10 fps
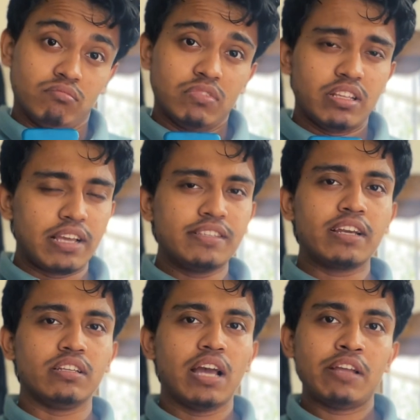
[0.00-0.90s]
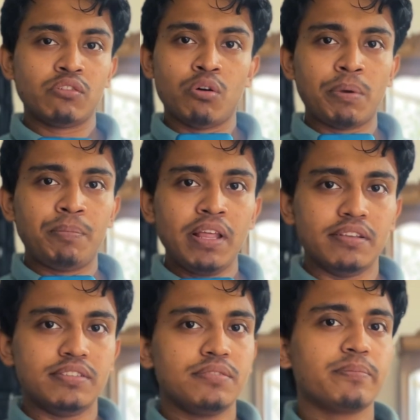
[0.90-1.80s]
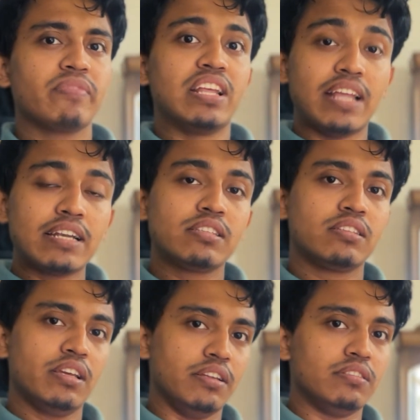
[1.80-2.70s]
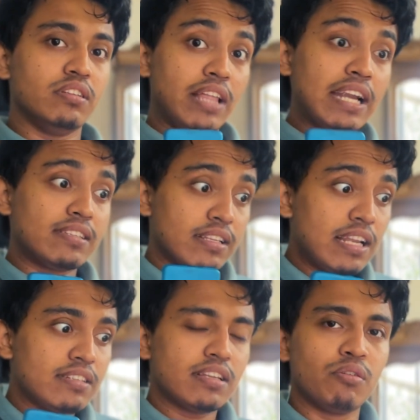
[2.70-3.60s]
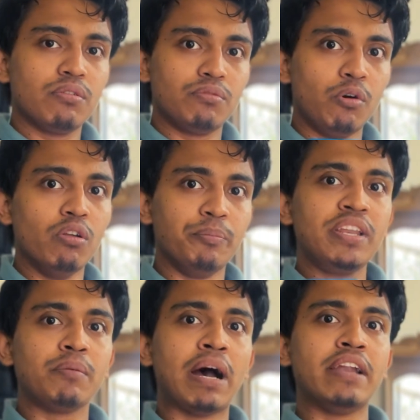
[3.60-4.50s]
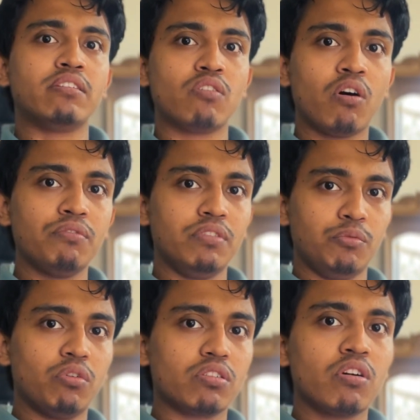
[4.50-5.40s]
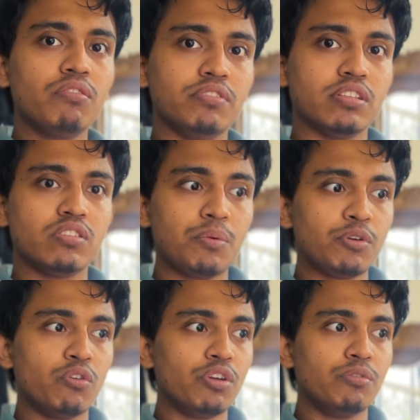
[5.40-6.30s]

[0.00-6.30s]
Exactly, I don't know my place. That's it. There's that whole meaning behind the word confidence. You have to know your